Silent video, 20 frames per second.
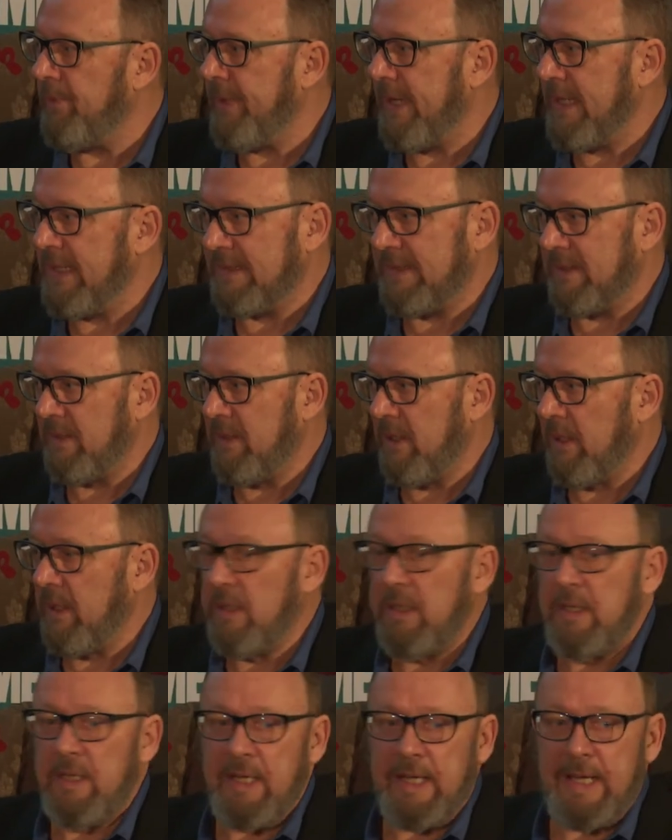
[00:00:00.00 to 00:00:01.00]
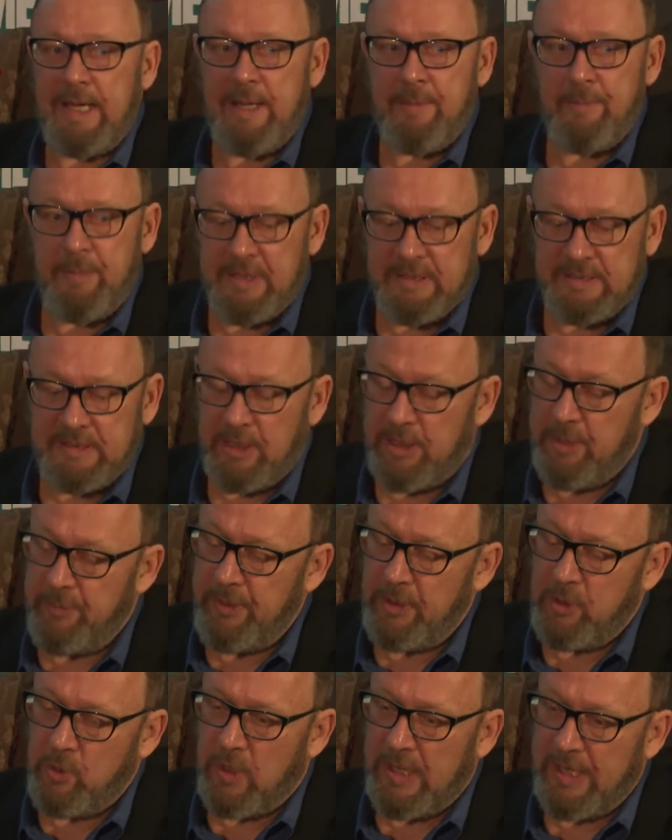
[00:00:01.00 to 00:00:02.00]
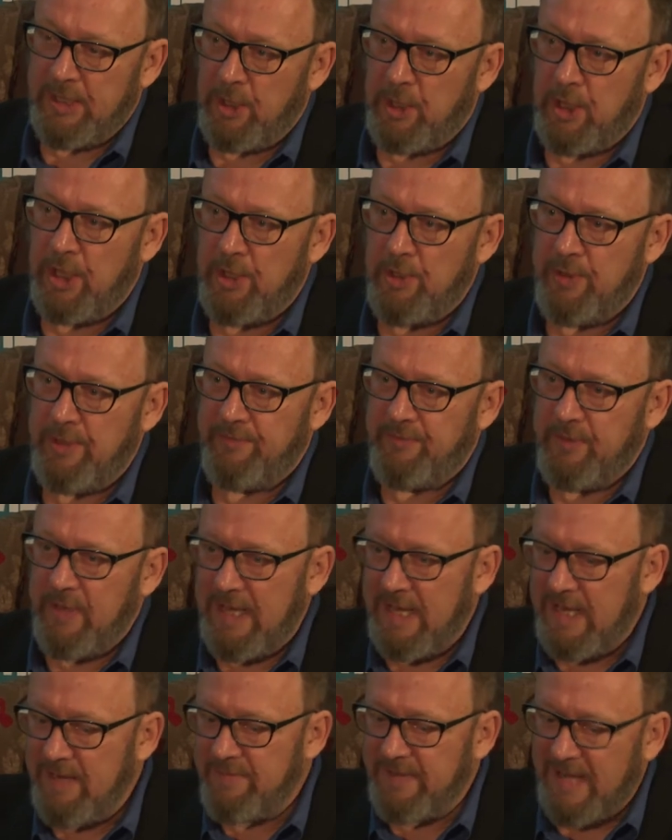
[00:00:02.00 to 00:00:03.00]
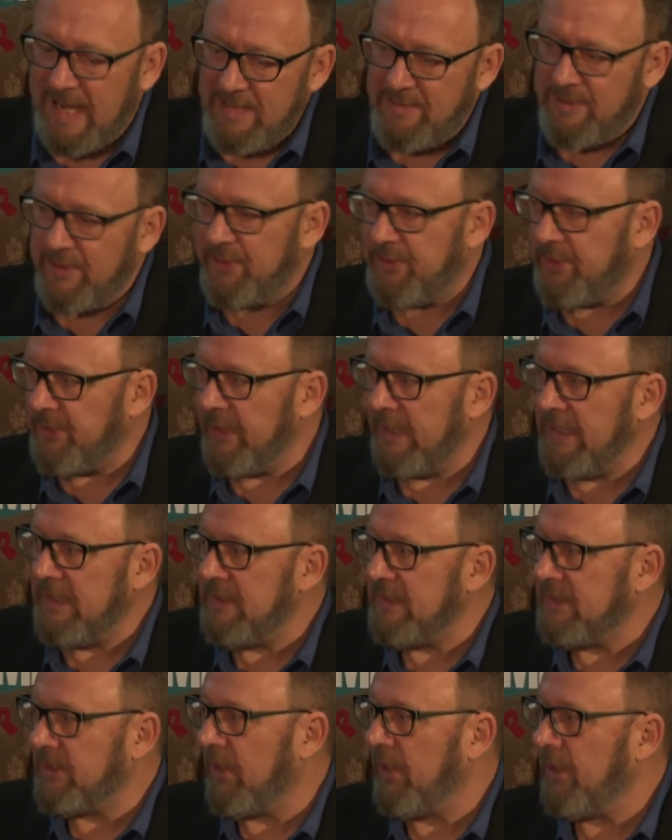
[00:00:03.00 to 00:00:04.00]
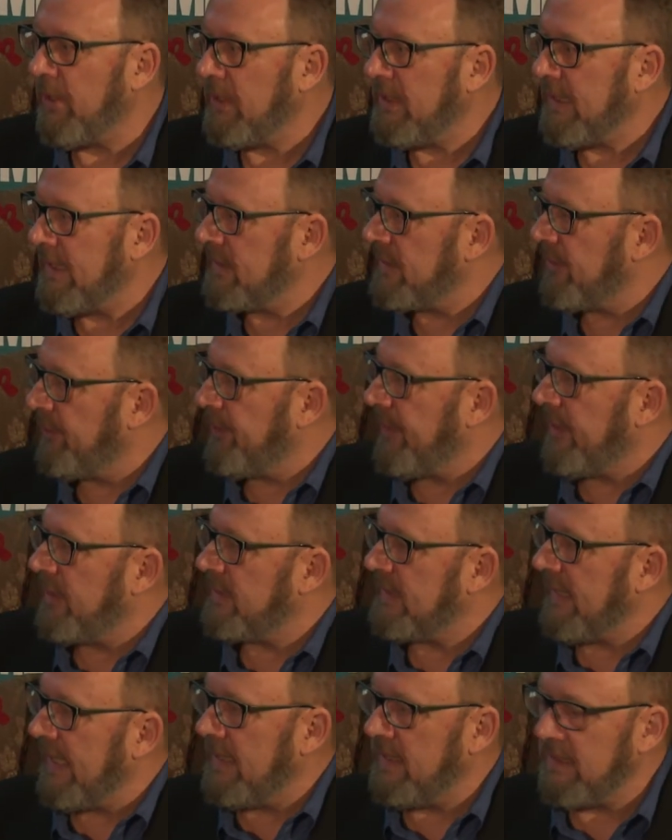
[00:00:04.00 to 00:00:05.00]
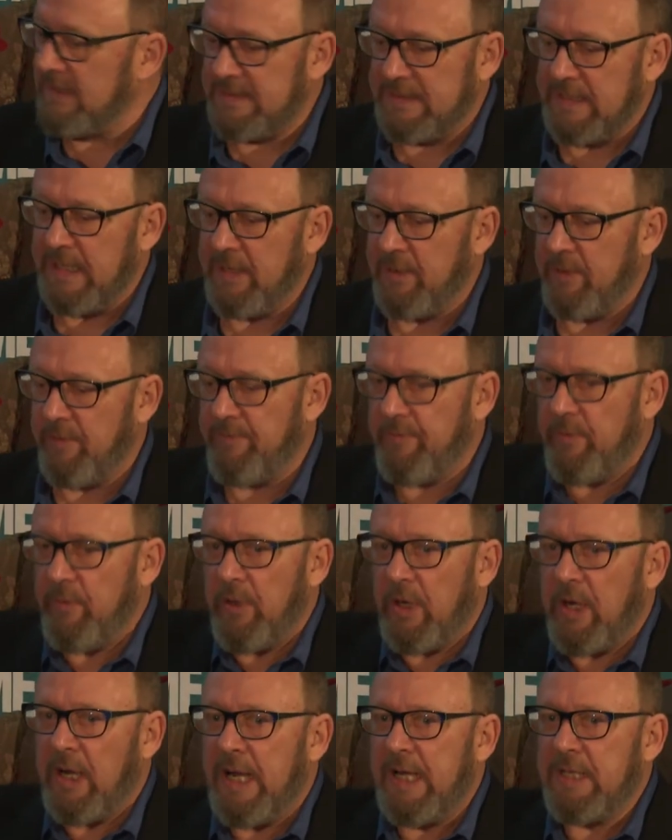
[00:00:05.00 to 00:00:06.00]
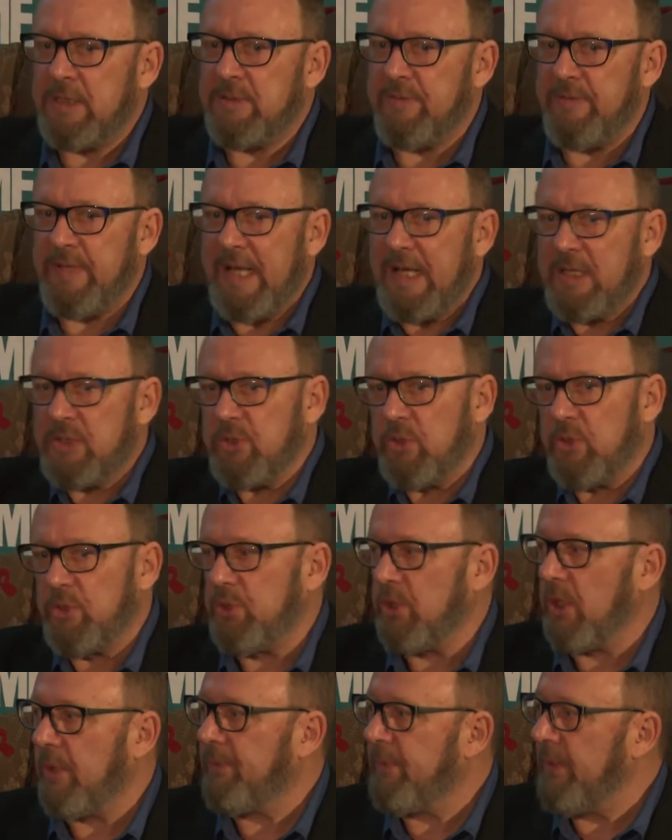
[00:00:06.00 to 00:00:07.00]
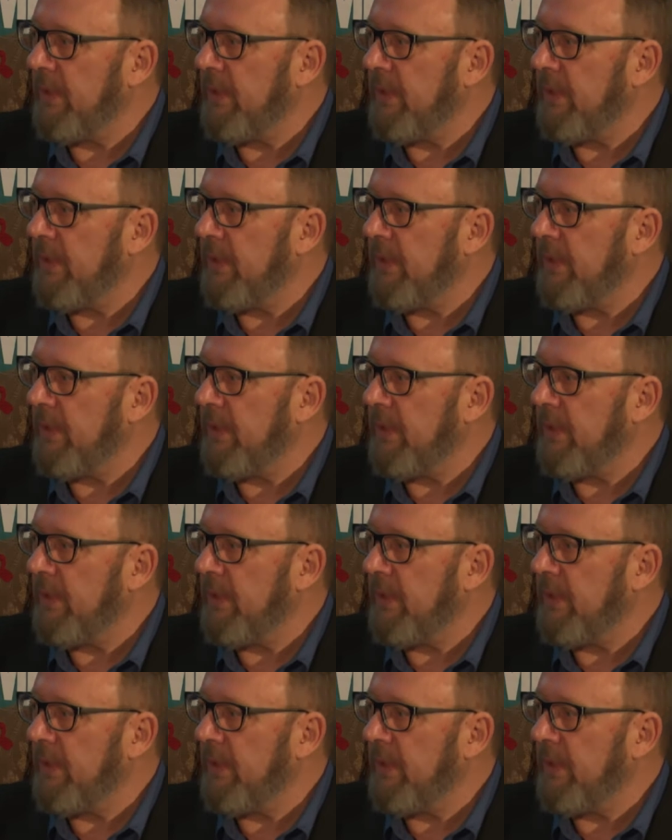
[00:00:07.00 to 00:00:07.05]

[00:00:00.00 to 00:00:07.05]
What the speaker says: basin is going to be quite low if you have other things on it, as opposed to underslung, the height of the actual top